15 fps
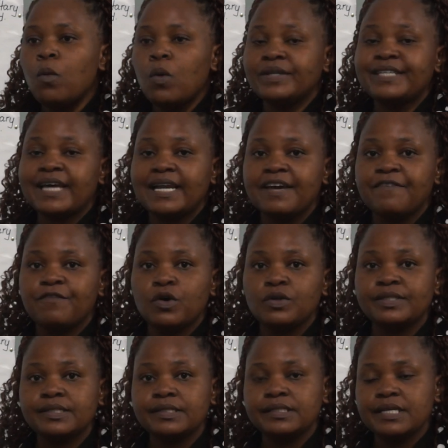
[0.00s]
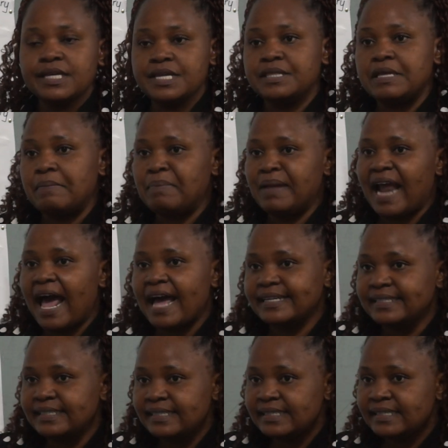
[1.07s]
water levels in the
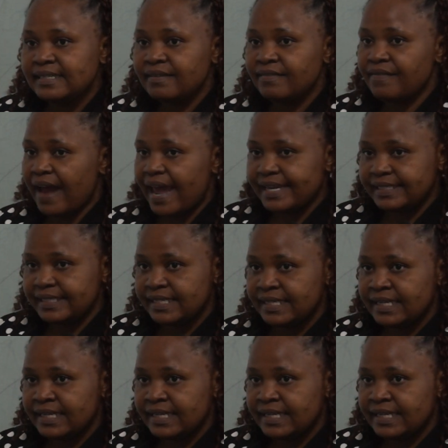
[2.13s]
blood, right?